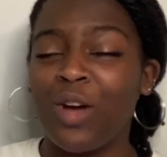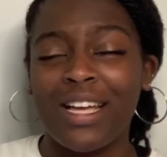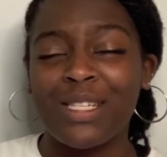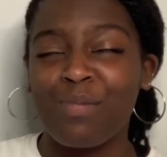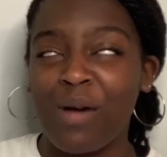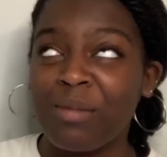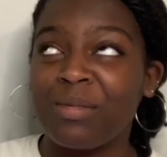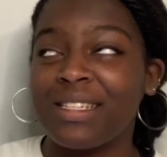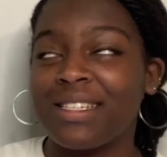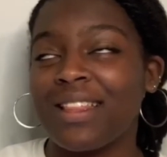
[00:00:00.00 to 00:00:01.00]
guys
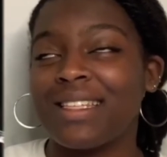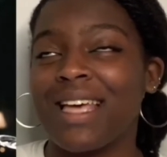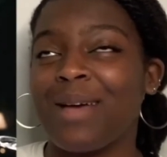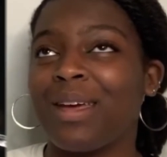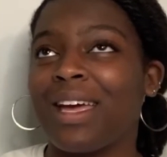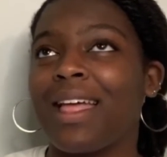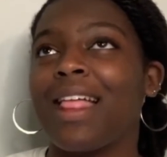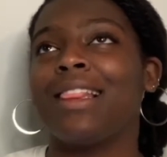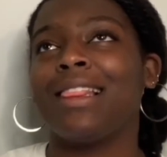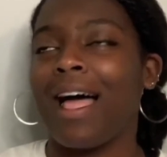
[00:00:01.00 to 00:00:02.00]
probably saw this coming,
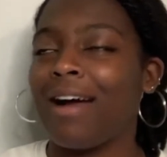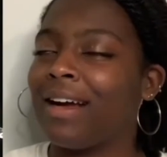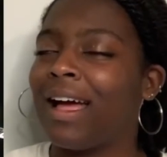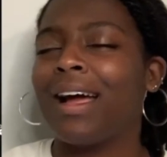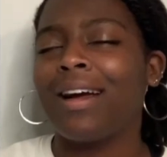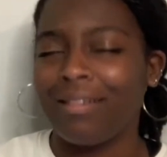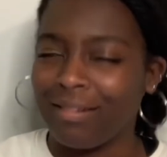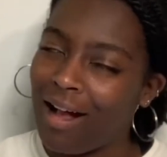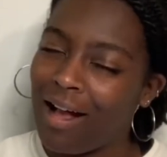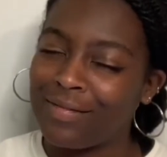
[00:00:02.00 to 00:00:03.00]
Lara
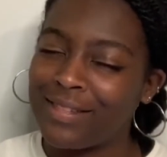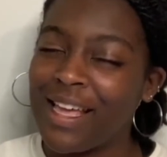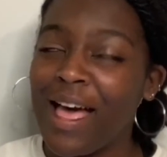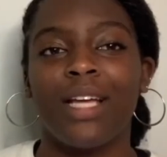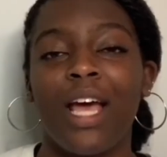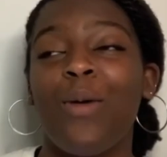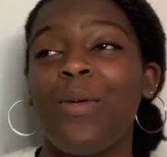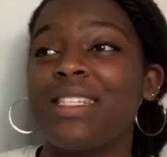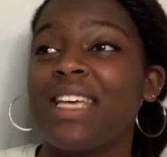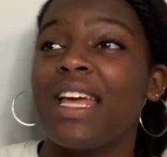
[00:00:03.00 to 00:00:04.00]
Croft.
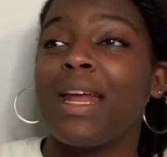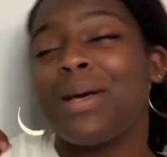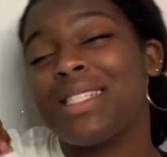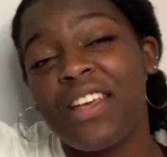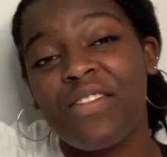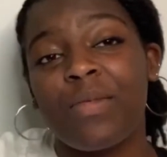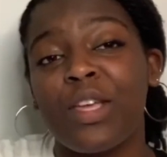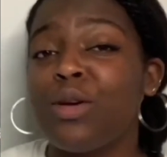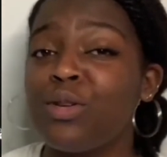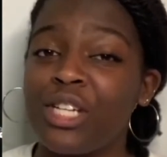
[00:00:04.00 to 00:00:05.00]
Once again, I must give a
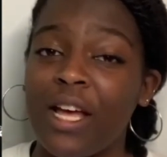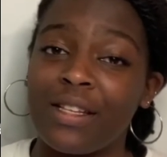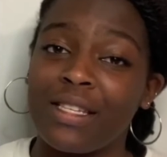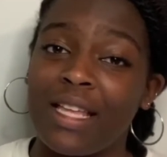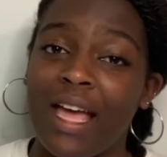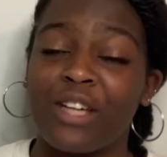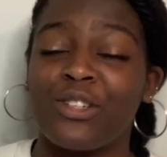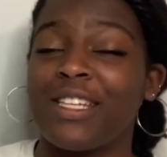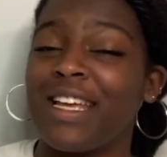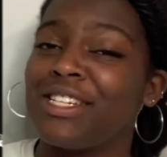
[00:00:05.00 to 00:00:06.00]
huge shout out to the
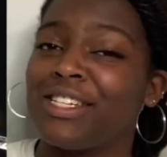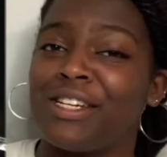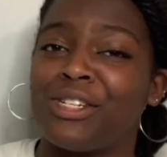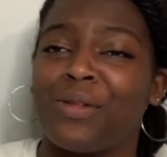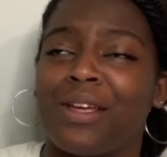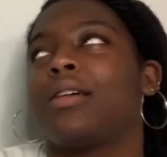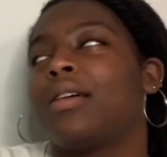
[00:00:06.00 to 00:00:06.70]
actress Angelina Jolie.